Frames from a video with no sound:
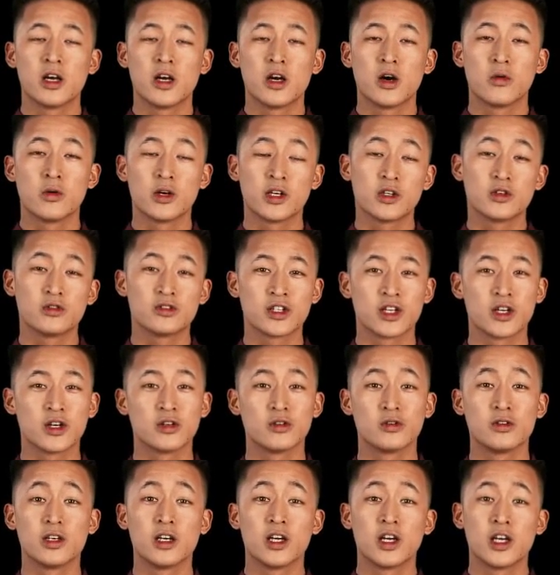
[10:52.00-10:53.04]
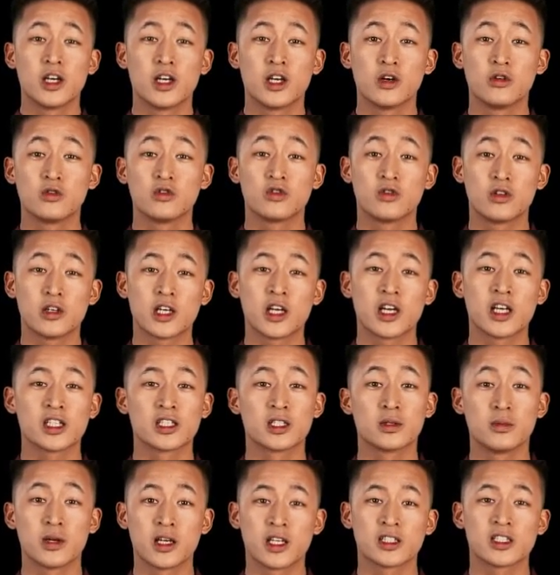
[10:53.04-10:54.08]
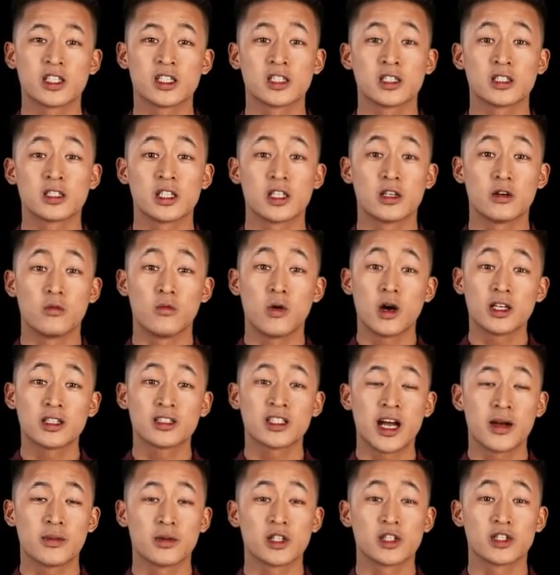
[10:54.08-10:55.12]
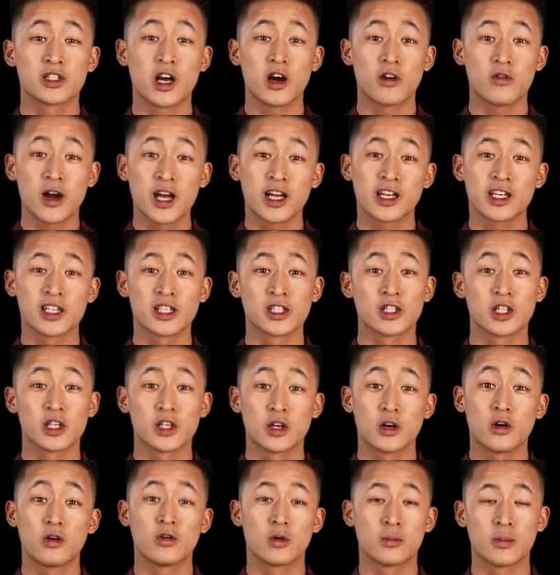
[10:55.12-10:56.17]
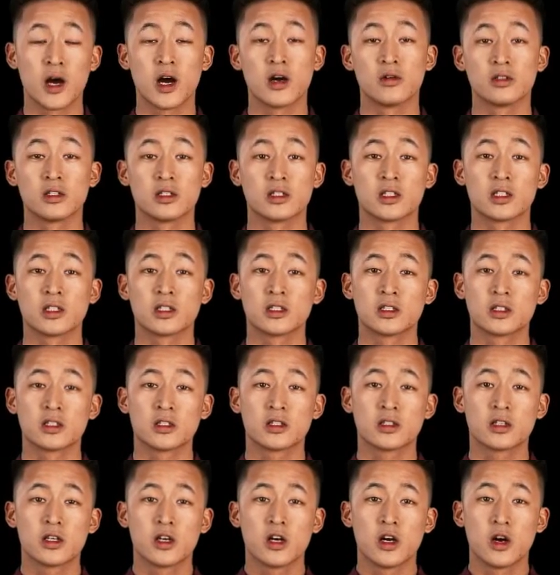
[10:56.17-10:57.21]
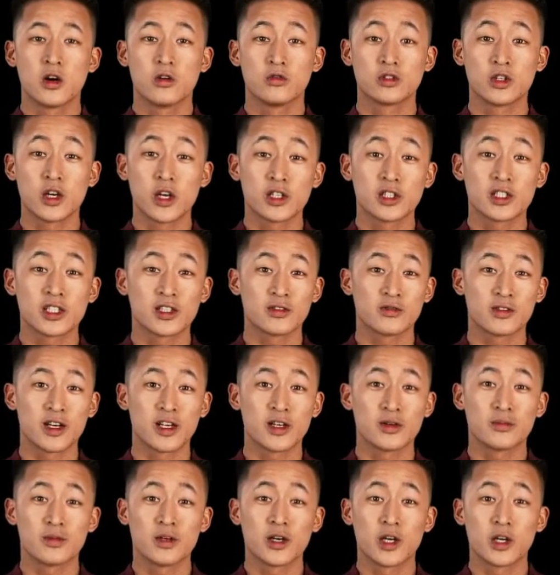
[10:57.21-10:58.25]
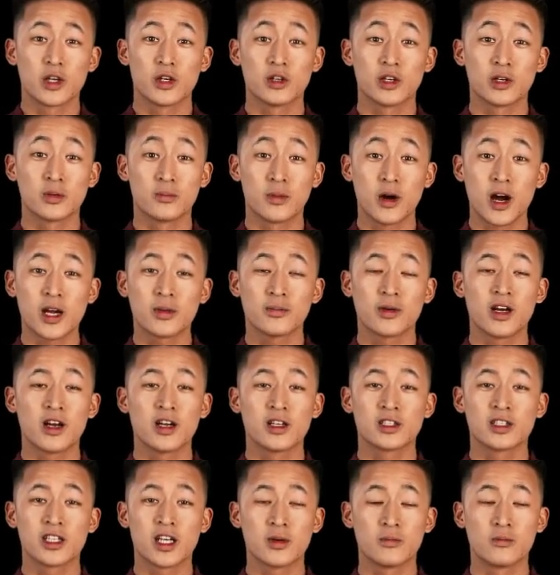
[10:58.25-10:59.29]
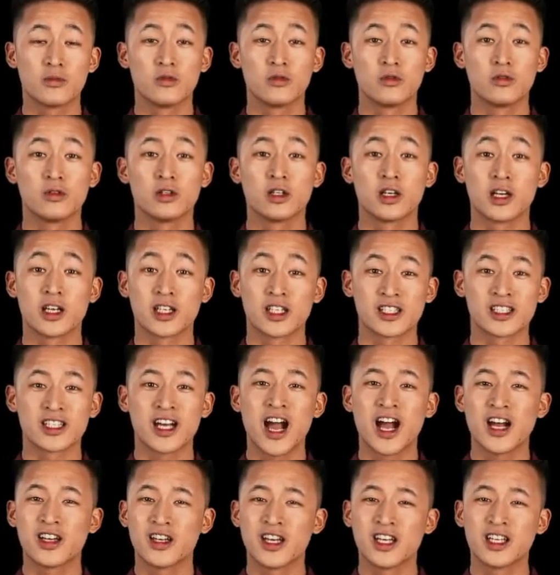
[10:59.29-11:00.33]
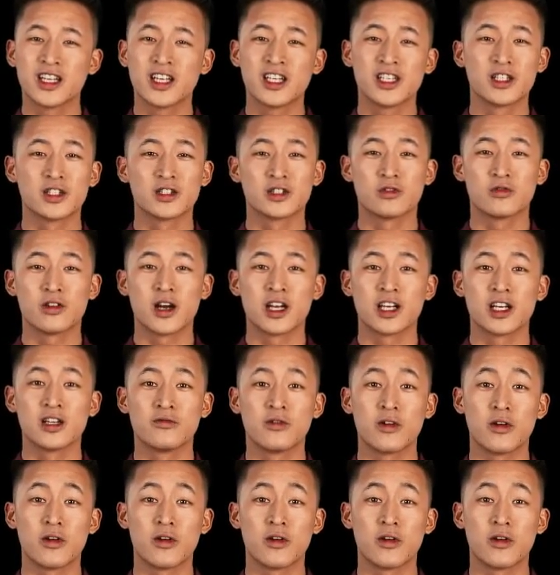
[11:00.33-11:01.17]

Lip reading: When you do, you'll trigger his ability to deal 1 damage directly to your opponent. Alternatively, you can bypass their board and attack their leader directly for